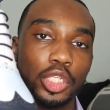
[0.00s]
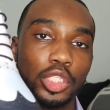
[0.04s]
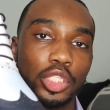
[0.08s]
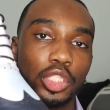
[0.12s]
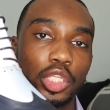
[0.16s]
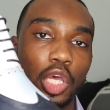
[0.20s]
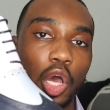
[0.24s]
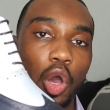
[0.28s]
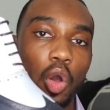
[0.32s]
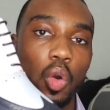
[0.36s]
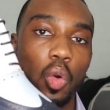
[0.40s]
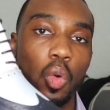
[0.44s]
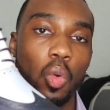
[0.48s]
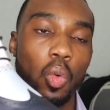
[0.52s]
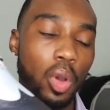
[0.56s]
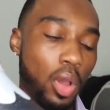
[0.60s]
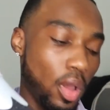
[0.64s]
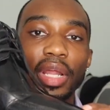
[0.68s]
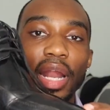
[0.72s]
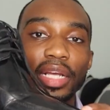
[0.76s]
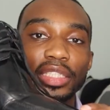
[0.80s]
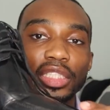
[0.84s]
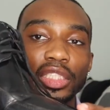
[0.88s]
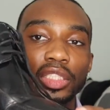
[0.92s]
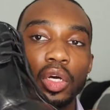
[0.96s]
toe.
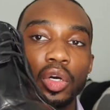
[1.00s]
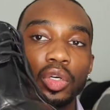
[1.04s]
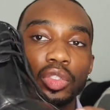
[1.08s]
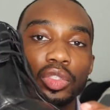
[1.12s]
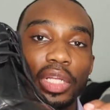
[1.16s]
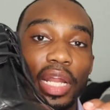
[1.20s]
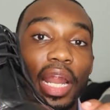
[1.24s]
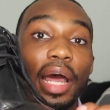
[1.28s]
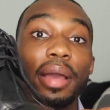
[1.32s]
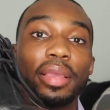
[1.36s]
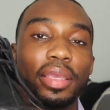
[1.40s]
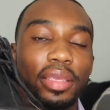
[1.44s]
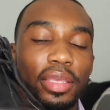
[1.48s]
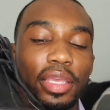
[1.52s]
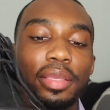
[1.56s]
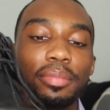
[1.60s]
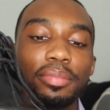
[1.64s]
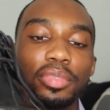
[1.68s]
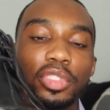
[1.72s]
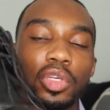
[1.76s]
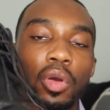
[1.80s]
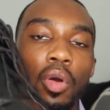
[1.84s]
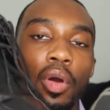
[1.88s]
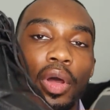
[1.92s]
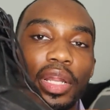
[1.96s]
I showed that I keep
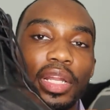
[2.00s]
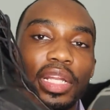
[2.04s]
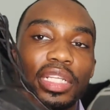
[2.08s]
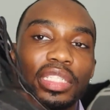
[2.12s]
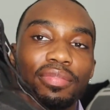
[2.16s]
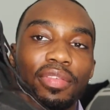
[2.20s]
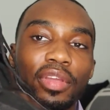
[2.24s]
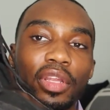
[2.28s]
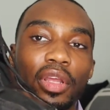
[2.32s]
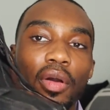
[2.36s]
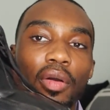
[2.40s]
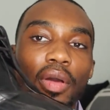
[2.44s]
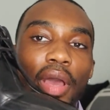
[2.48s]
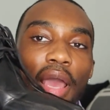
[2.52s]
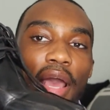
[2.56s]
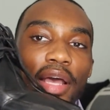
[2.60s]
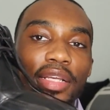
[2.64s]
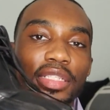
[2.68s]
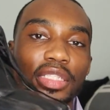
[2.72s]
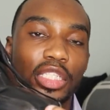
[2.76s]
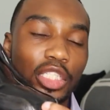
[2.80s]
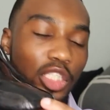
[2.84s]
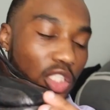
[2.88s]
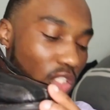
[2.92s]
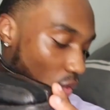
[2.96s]
showing in this video
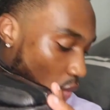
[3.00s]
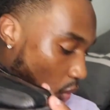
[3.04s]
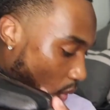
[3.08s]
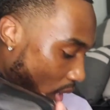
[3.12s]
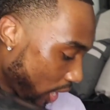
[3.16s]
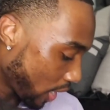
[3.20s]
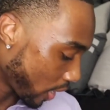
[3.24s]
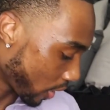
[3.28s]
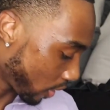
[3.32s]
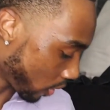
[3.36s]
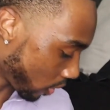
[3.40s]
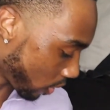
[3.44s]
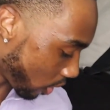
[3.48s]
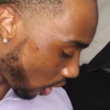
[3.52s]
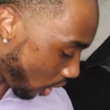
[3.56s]
has the square.